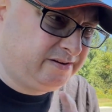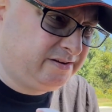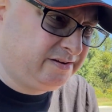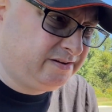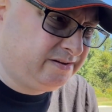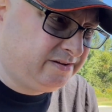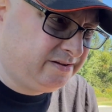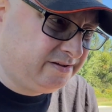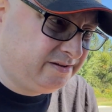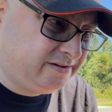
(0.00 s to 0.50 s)

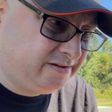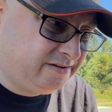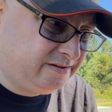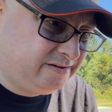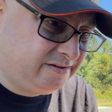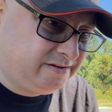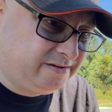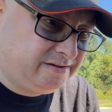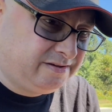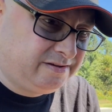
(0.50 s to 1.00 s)

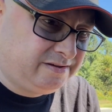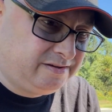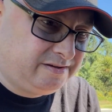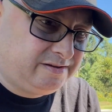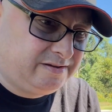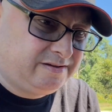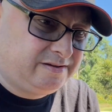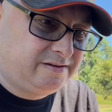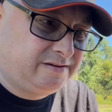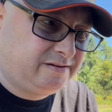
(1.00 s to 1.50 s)

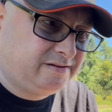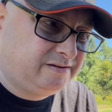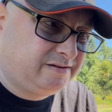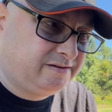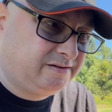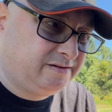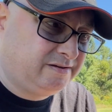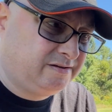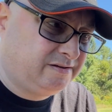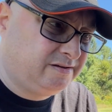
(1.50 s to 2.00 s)

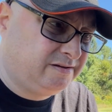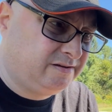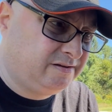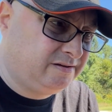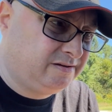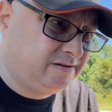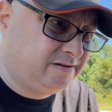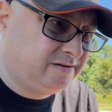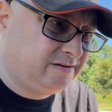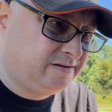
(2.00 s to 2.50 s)

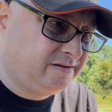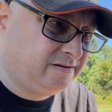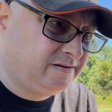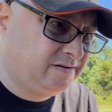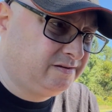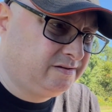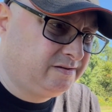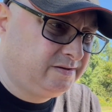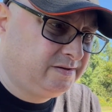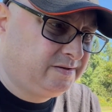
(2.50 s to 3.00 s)

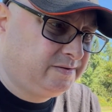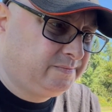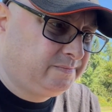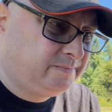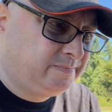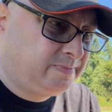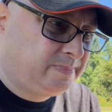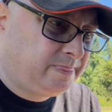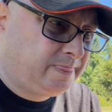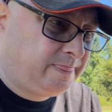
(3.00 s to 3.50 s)

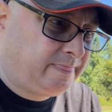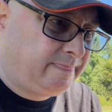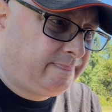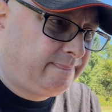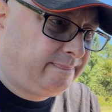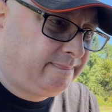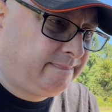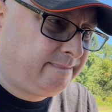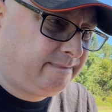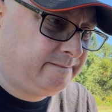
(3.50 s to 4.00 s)

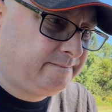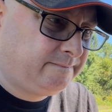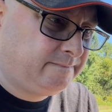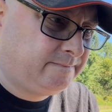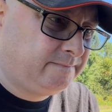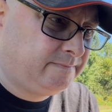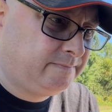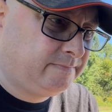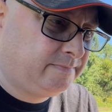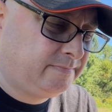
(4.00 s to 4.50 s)

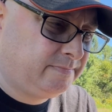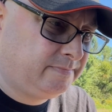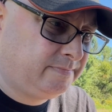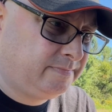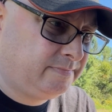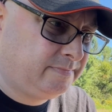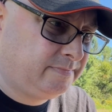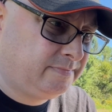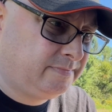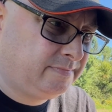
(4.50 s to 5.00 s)

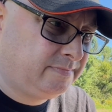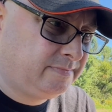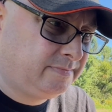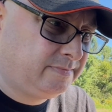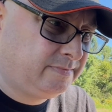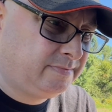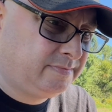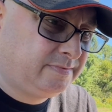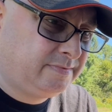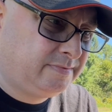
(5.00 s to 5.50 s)

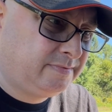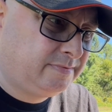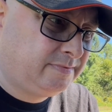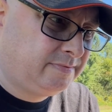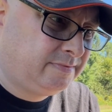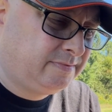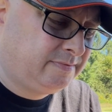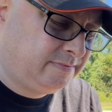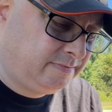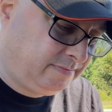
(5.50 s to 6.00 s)

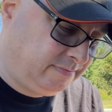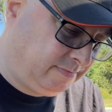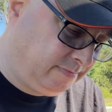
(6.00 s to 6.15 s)
No one is speaking in this clip.